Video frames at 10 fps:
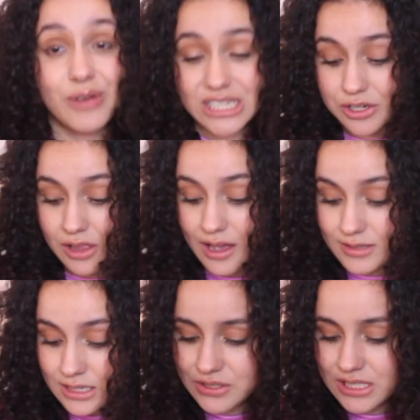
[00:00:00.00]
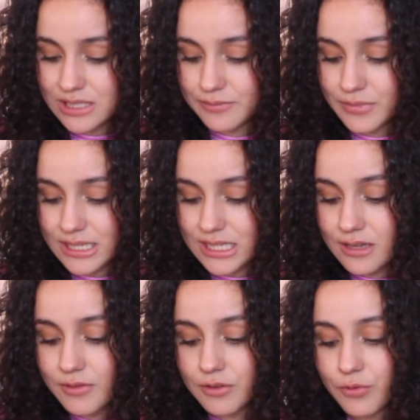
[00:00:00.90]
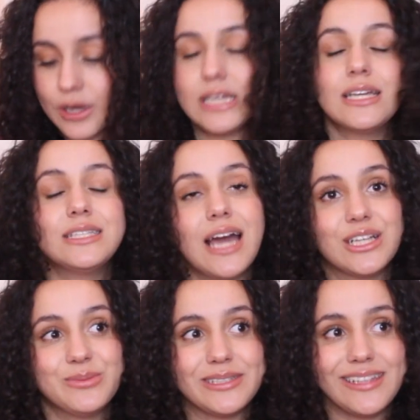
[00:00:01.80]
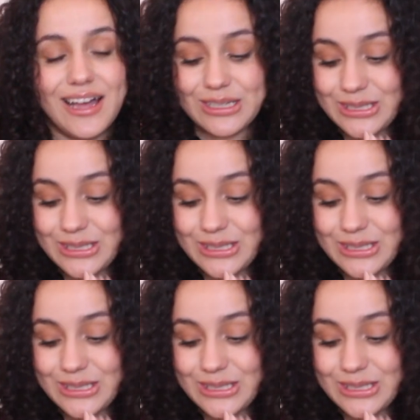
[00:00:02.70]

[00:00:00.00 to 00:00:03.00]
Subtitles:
the rest of their lives. So dismissive avoidant attachment style.